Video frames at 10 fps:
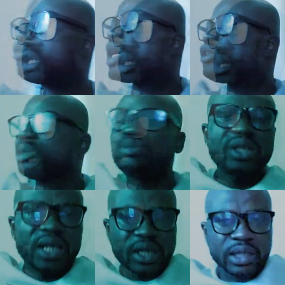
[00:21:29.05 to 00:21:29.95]
here, I just be
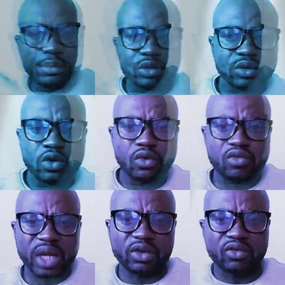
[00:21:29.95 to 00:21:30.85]
letting him go
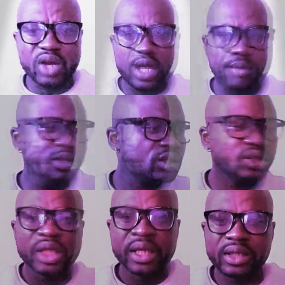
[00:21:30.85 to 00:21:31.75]
run around
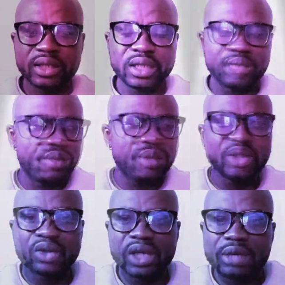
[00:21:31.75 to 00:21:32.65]
because he said, "Mommy,
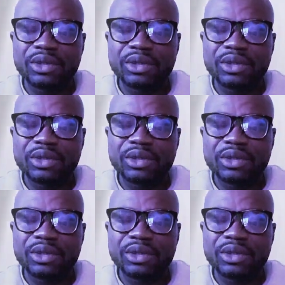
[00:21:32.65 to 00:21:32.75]
don't let me